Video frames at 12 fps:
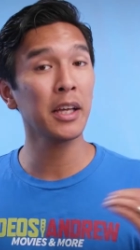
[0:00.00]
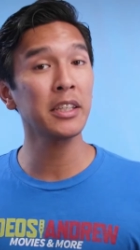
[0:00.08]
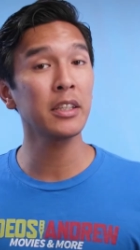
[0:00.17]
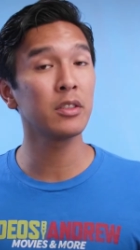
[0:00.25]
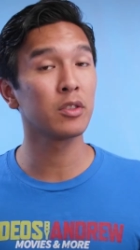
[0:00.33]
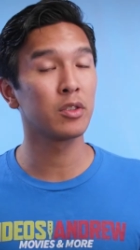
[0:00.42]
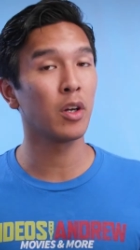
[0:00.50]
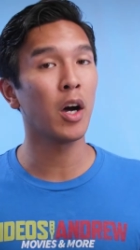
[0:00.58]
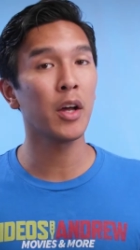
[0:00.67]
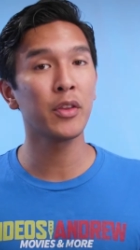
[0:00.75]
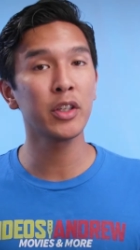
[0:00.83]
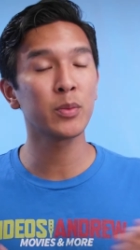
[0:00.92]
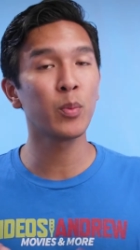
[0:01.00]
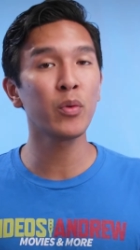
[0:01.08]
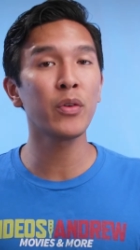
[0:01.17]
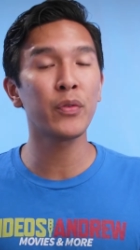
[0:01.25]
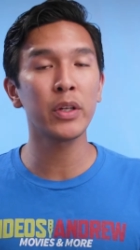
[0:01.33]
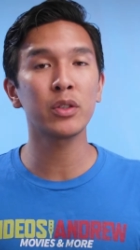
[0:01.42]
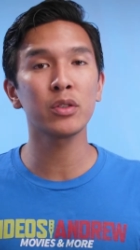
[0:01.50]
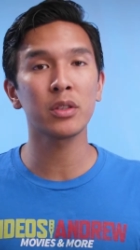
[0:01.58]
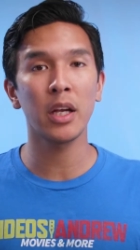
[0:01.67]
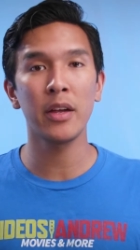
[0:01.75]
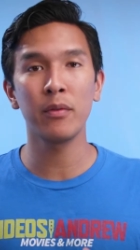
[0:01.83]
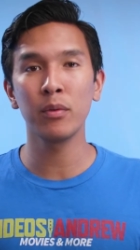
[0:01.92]
like in Dawn, this movie
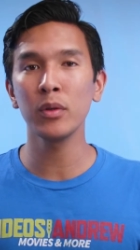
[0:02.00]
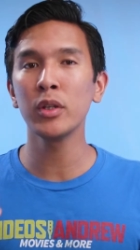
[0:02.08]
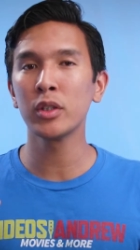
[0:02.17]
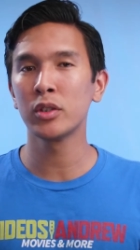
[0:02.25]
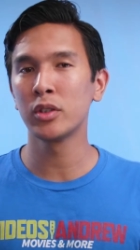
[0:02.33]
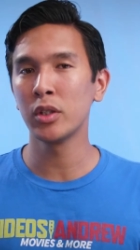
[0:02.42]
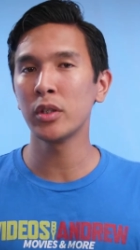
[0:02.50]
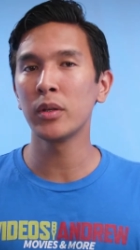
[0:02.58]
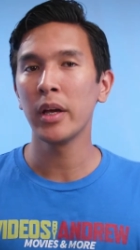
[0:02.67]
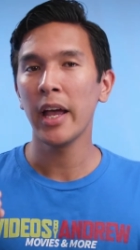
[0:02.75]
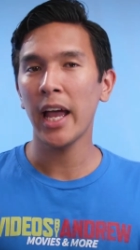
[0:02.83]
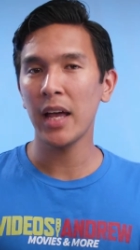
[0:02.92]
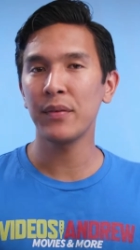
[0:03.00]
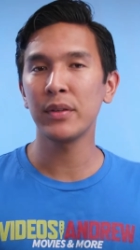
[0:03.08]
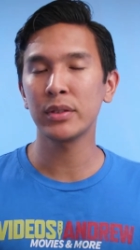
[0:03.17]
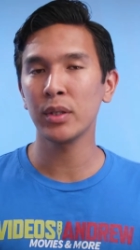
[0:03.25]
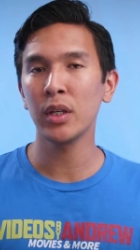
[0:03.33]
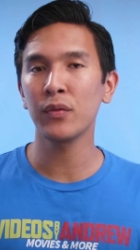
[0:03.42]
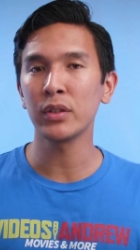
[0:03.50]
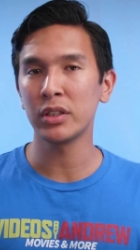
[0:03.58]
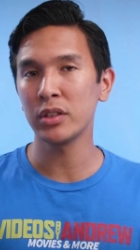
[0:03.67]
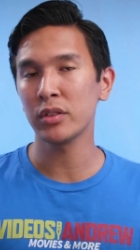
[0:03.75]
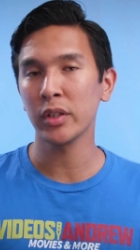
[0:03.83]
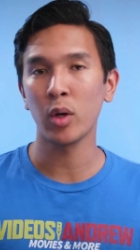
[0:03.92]
features a really good adversary for
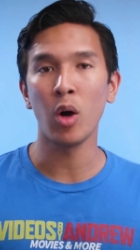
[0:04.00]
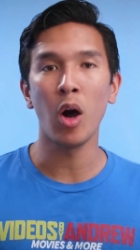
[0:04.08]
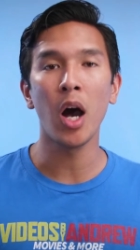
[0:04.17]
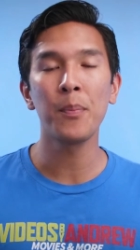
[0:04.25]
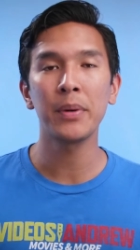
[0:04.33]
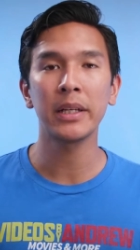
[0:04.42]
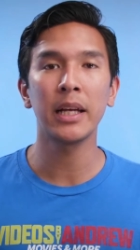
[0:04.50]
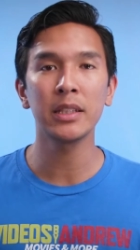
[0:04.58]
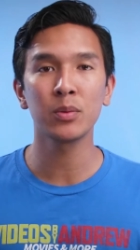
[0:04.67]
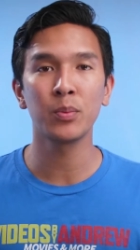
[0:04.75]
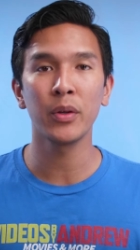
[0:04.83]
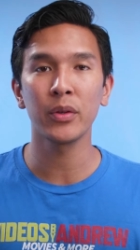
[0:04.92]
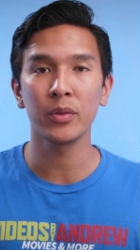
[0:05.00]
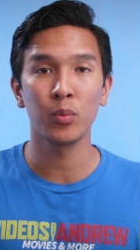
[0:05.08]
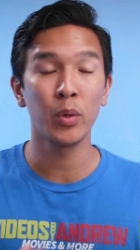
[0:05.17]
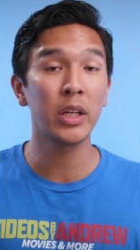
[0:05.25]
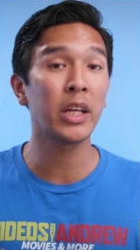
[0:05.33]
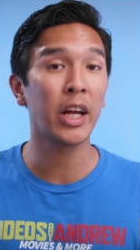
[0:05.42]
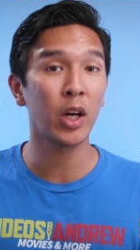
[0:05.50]
Caesar to go up against with Woody